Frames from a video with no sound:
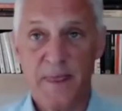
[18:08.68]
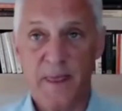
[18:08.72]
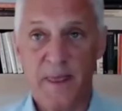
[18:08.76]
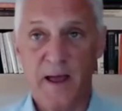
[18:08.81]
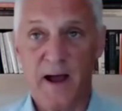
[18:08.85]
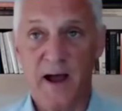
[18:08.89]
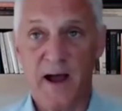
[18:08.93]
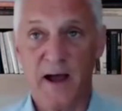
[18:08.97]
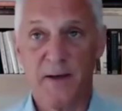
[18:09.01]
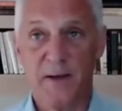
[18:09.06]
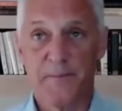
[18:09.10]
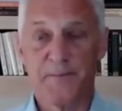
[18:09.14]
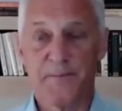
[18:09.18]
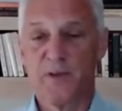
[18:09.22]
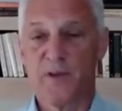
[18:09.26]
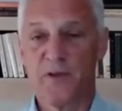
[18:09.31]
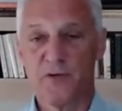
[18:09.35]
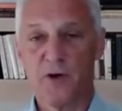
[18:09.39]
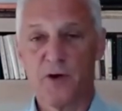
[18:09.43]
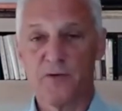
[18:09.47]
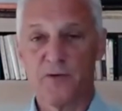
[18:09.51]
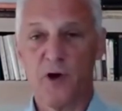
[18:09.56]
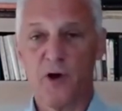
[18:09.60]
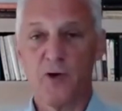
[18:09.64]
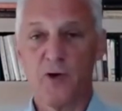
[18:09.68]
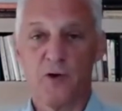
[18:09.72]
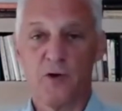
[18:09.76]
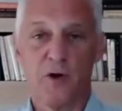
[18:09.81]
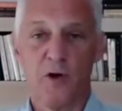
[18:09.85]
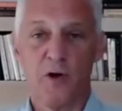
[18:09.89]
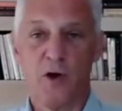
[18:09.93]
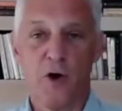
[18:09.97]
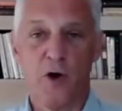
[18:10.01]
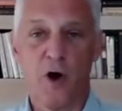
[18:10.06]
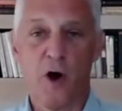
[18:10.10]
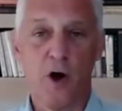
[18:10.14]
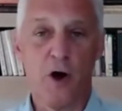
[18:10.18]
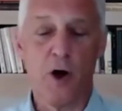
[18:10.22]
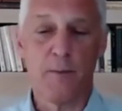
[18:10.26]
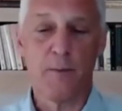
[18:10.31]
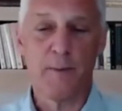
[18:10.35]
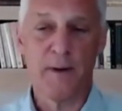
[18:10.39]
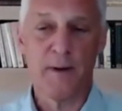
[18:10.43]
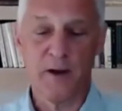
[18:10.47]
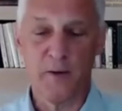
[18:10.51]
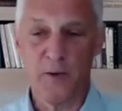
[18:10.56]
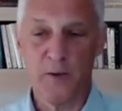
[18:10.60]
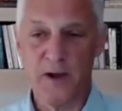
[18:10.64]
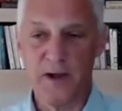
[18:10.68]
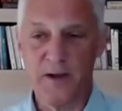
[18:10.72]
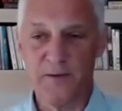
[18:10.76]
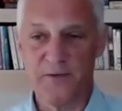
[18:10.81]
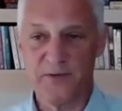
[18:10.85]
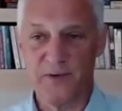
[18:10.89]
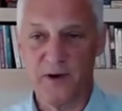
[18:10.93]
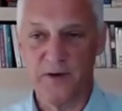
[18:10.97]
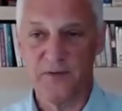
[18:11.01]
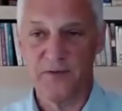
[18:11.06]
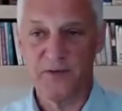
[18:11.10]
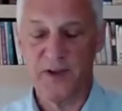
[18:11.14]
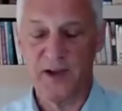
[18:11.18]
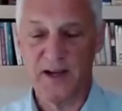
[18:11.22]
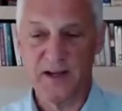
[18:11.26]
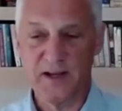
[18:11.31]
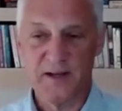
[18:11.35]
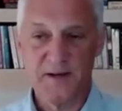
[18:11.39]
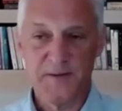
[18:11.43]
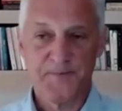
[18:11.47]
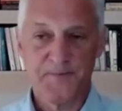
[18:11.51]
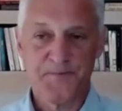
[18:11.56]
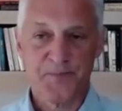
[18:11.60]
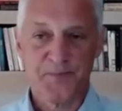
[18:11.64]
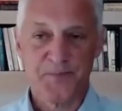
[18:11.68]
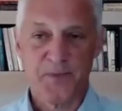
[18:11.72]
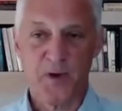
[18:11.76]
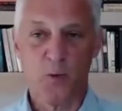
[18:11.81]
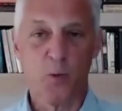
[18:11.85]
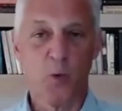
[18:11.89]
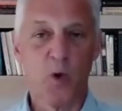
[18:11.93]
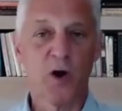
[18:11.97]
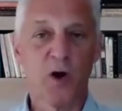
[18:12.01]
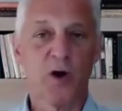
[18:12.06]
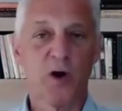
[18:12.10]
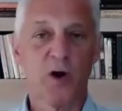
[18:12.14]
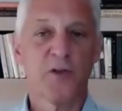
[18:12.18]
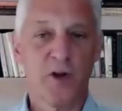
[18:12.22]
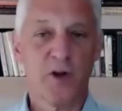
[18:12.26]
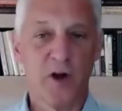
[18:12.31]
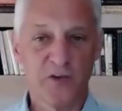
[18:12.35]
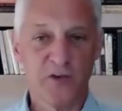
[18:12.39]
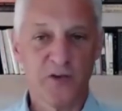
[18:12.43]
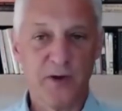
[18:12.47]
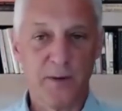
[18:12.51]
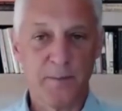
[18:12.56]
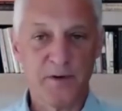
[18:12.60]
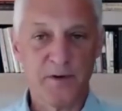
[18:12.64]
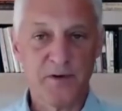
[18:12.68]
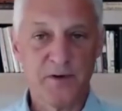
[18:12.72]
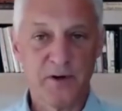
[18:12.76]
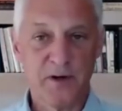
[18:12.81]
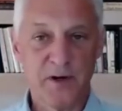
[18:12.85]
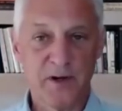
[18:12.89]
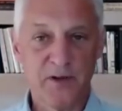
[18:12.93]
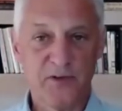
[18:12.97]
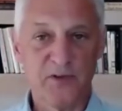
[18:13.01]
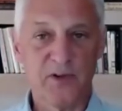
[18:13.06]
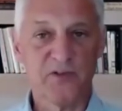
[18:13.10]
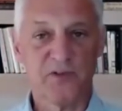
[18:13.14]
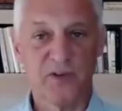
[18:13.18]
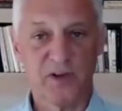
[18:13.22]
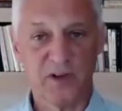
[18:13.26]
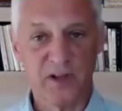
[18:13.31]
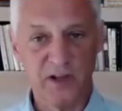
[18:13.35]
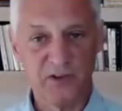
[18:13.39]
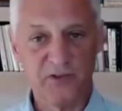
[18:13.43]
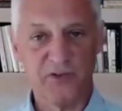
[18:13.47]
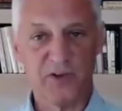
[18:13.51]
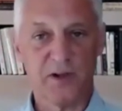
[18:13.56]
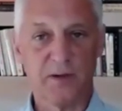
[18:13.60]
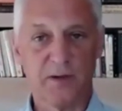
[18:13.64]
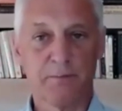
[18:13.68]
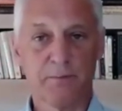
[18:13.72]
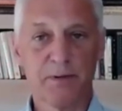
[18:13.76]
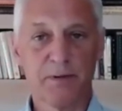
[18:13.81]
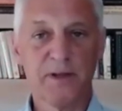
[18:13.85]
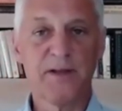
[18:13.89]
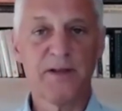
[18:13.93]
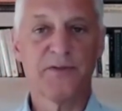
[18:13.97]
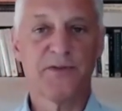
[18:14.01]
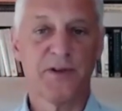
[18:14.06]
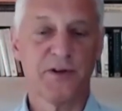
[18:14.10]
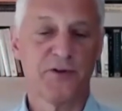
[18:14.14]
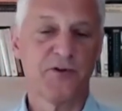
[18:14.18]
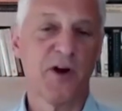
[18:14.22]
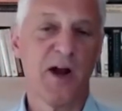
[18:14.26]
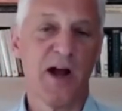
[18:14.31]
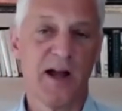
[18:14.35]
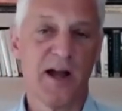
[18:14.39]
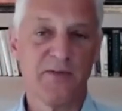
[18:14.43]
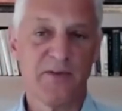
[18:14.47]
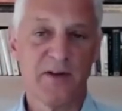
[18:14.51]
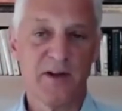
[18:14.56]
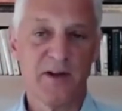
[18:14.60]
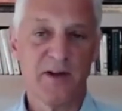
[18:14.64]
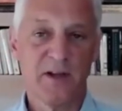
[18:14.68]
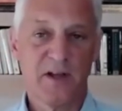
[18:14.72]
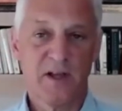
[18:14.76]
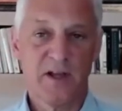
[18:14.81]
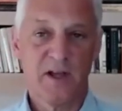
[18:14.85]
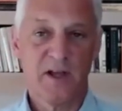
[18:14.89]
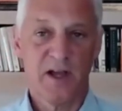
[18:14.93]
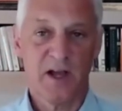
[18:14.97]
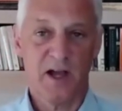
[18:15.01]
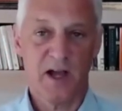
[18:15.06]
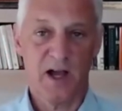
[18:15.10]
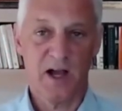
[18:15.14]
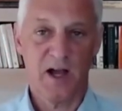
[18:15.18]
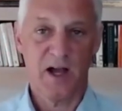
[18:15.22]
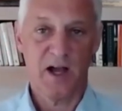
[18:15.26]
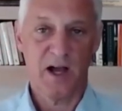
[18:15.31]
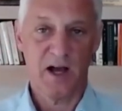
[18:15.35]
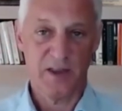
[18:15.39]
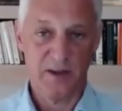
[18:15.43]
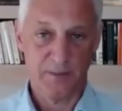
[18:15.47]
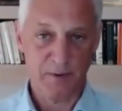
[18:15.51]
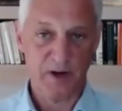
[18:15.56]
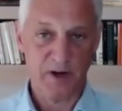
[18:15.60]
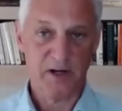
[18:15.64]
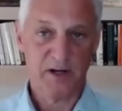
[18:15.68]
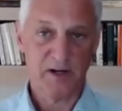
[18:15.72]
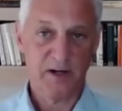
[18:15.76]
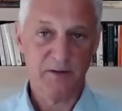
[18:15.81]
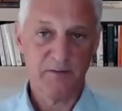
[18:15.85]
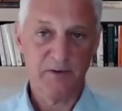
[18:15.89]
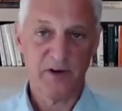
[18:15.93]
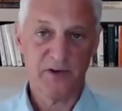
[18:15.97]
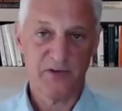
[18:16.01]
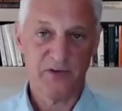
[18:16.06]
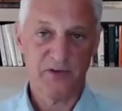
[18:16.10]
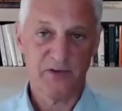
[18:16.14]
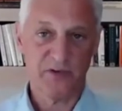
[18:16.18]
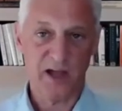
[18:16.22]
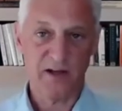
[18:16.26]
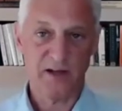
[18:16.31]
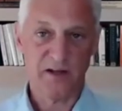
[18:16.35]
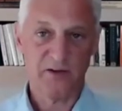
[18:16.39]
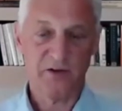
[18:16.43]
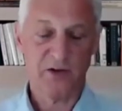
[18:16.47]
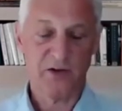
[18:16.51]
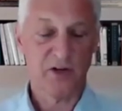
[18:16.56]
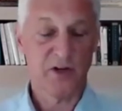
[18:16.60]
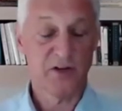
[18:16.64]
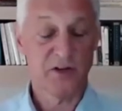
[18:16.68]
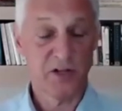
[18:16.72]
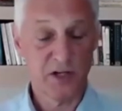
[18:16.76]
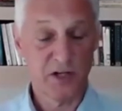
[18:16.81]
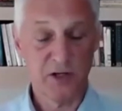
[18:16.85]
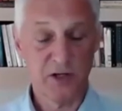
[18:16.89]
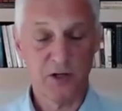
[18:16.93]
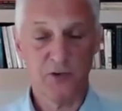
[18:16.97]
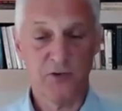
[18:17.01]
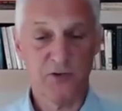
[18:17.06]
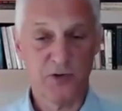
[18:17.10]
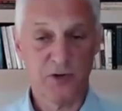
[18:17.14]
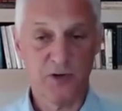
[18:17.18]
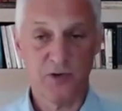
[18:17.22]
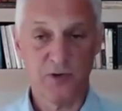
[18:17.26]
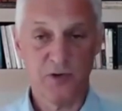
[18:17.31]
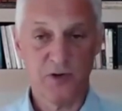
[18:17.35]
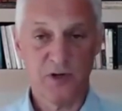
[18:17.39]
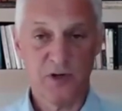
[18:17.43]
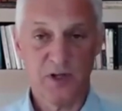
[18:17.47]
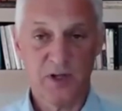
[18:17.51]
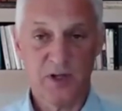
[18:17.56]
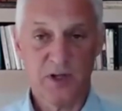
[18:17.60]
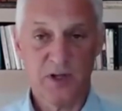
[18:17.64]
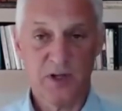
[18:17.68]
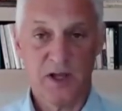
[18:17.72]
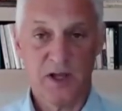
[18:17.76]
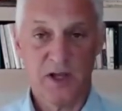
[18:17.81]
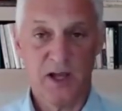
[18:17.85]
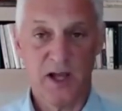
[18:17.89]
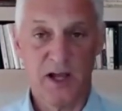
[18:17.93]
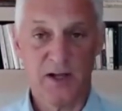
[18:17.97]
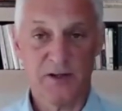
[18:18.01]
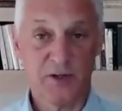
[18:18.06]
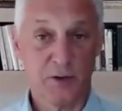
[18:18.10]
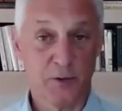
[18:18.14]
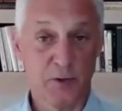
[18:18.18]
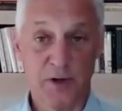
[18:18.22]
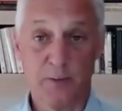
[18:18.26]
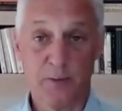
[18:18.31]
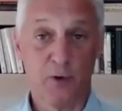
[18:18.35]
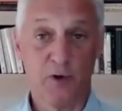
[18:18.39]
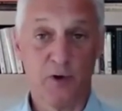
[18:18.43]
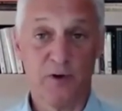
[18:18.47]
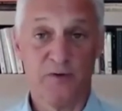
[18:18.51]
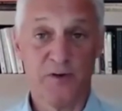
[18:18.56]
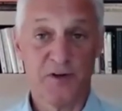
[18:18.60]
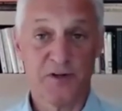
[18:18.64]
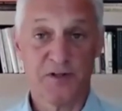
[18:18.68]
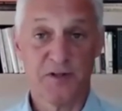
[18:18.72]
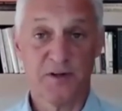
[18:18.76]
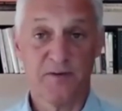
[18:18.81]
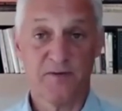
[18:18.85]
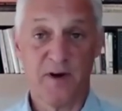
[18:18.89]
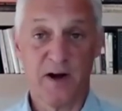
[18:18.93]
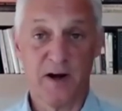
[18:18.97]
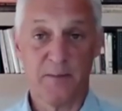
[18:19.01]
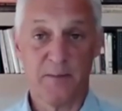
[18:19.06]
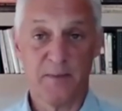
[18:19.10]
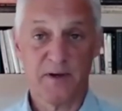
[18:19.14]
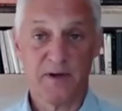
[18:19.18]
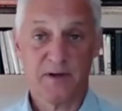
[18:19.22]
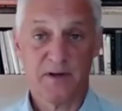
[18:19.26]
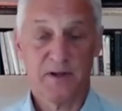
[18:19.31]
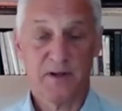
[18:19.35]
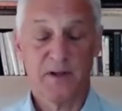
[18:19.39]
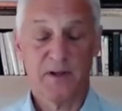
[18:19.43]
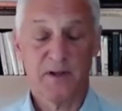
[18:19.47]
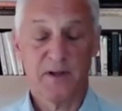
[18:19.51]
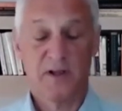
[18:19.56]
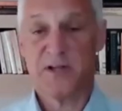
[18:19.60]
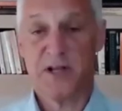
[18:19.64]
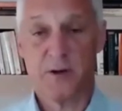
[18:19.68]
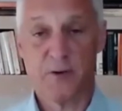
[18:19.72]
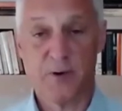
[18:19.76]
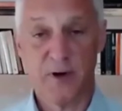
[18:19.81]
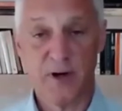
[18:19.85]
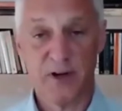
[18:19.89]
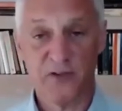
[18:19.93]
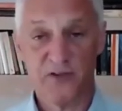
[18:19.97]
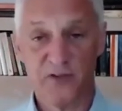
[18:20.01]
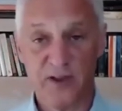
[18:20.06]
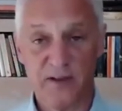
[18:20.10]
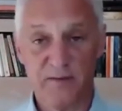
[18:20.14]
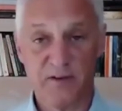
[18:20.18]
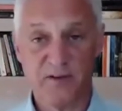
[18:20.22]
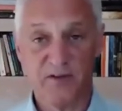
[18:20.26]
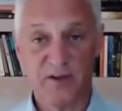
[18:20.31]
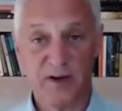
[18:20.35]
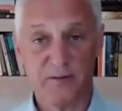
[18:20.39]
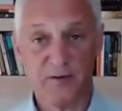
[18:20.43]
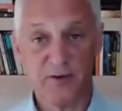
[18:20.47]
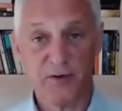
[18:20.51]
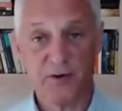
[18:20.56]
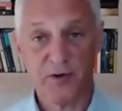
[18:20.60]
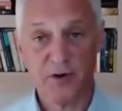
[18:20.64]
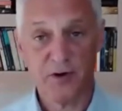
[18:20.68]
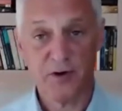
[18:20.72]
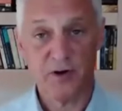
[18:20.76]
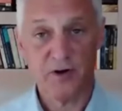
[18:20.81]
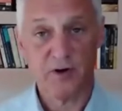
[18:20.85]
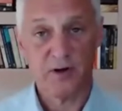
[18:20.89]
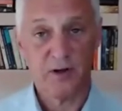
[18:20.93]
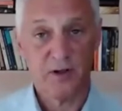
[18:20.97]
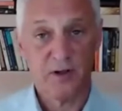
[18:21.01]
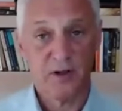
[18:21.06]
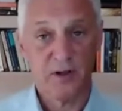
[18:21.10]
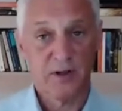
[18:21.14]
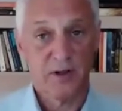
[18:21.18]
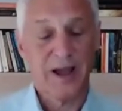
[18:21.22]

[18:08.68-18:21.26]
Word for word: Uh, this is all, all, by way of, of saying where are the cost opportunities is to is to complete the drive uh, on the productivity side to continue to uh, to create a more efficient environment, generating savings at every turn,